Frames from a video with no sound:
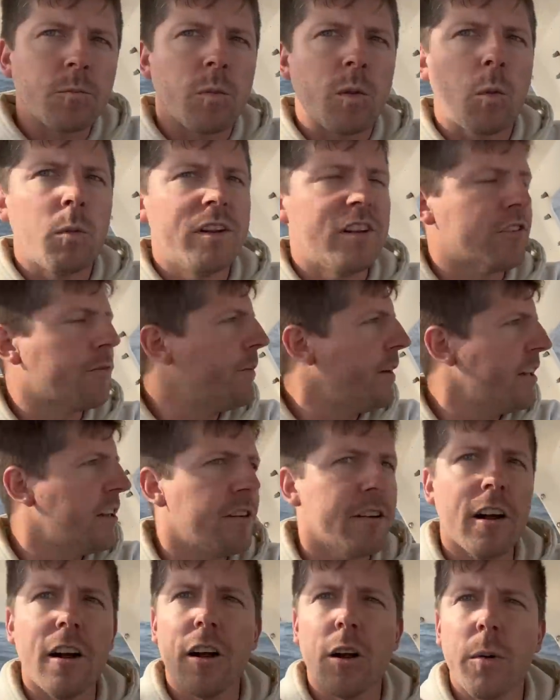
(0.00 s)
We just made
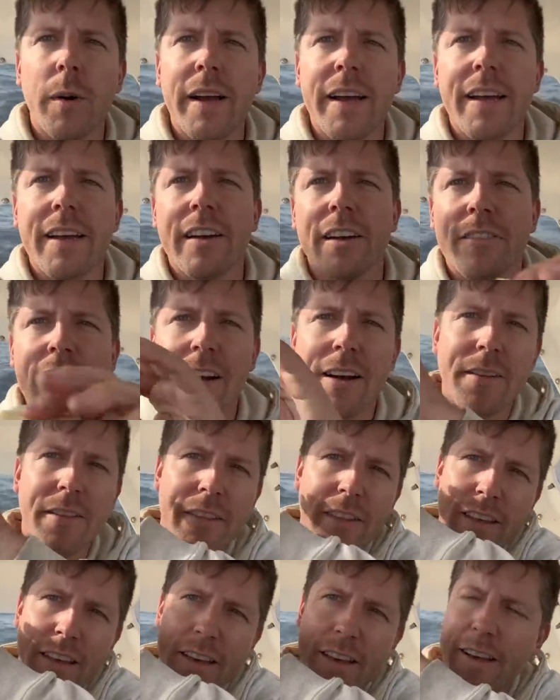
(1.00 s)
our way
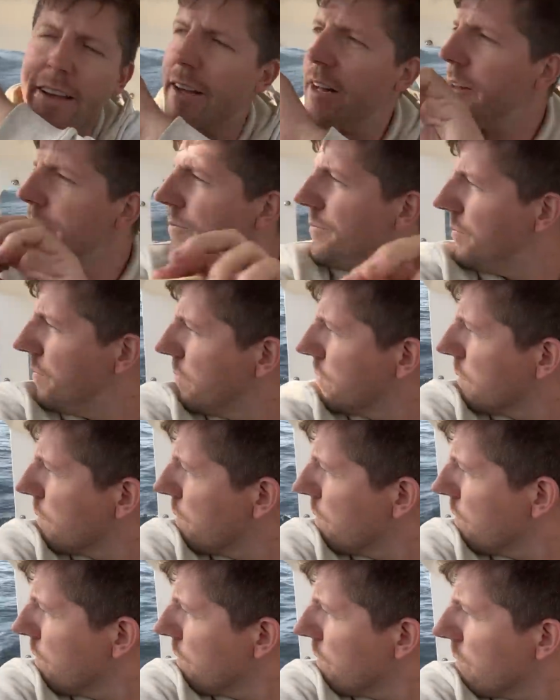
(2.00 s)
around the
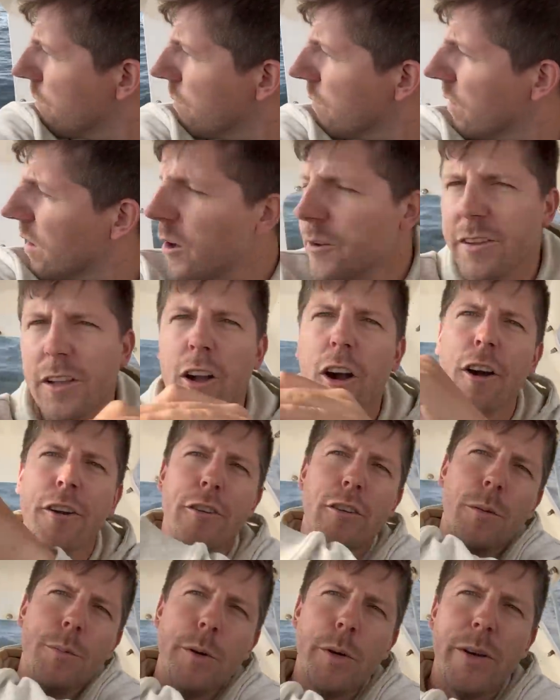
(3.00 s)

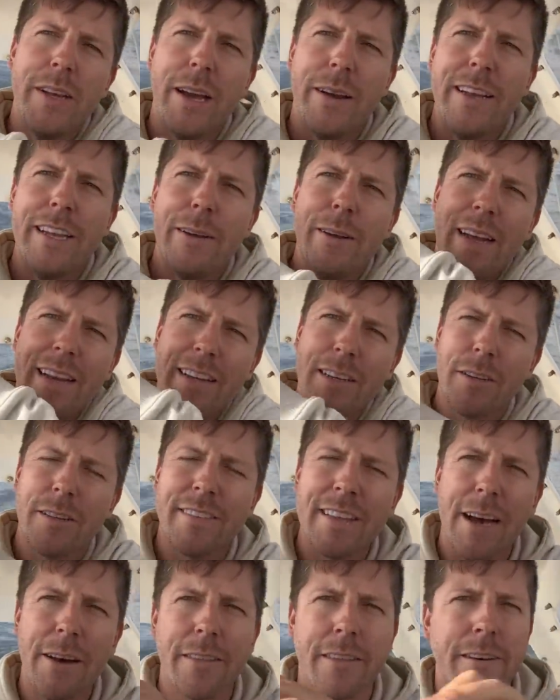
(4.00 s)
Cardinal buoy out here. We had to go
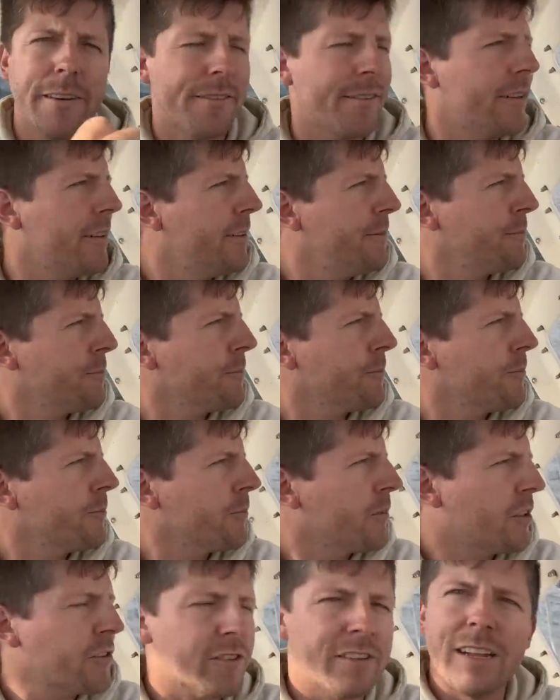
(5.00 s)
south of.
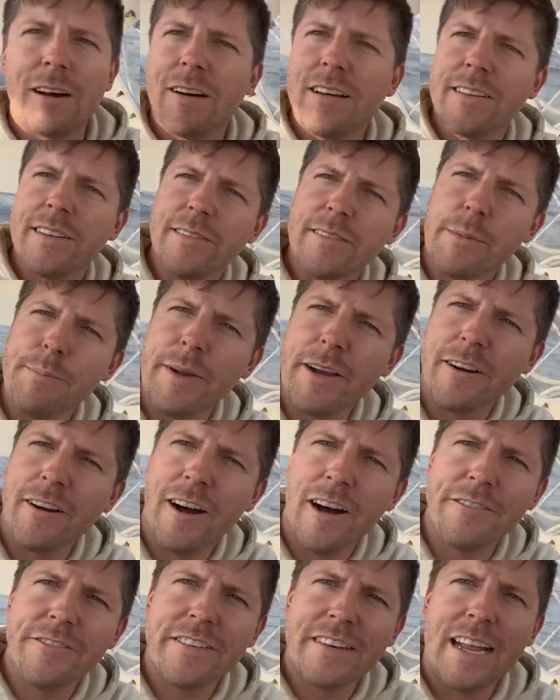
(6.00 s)
So now I was able to bear
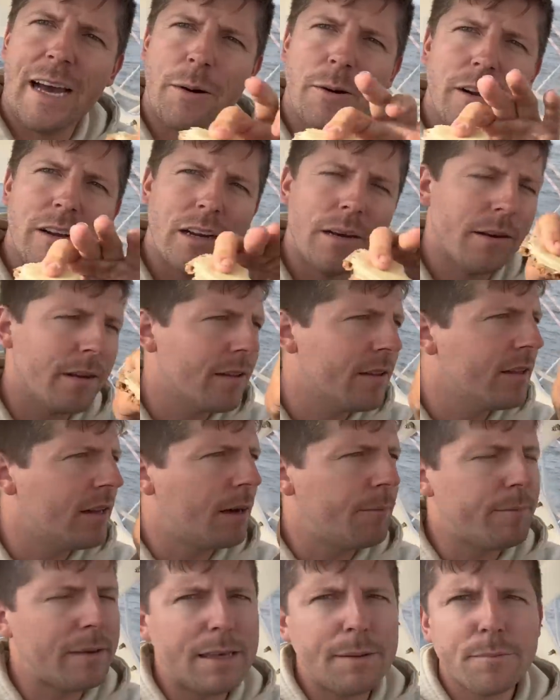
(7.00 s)
off, and now we're on
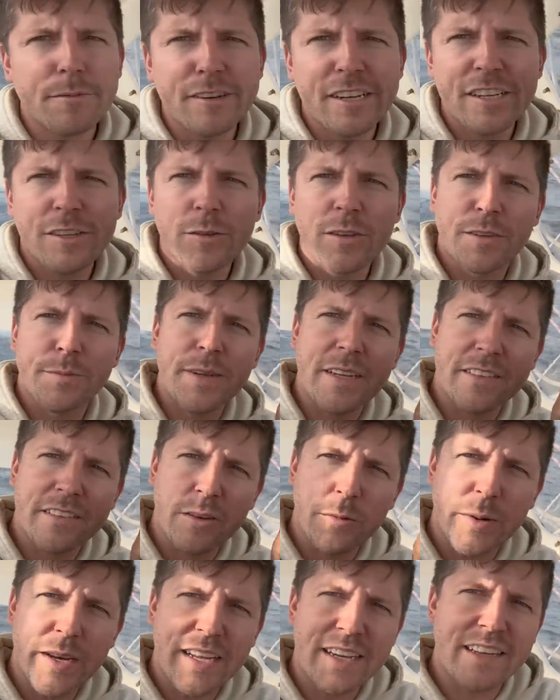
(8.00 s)
a beam reach, which means
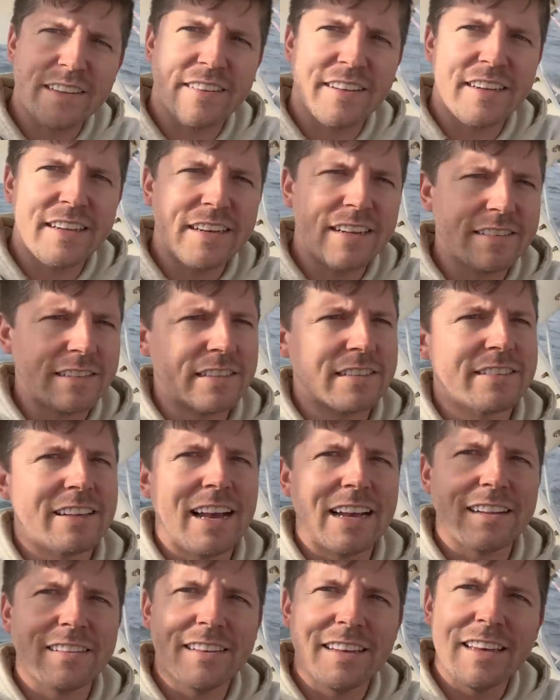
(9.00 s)
the wind is hitting us
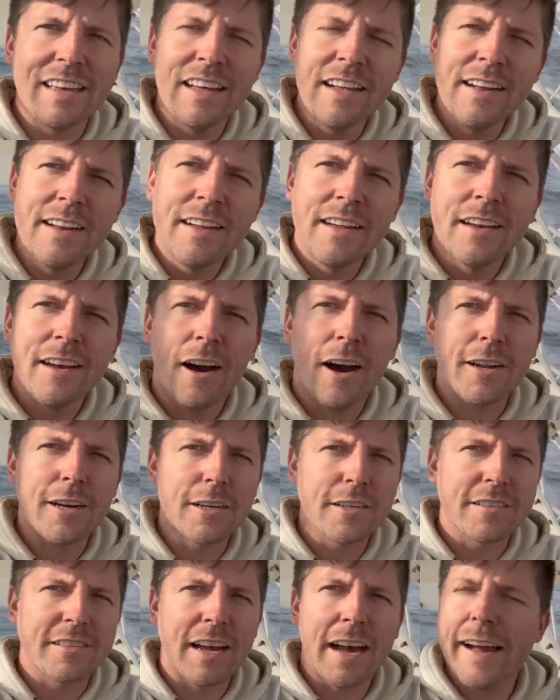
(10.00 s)
exactly on
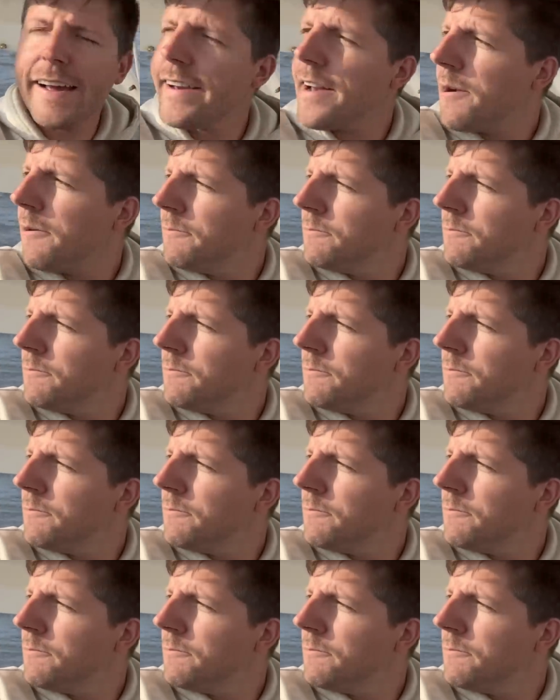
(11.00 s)
our side.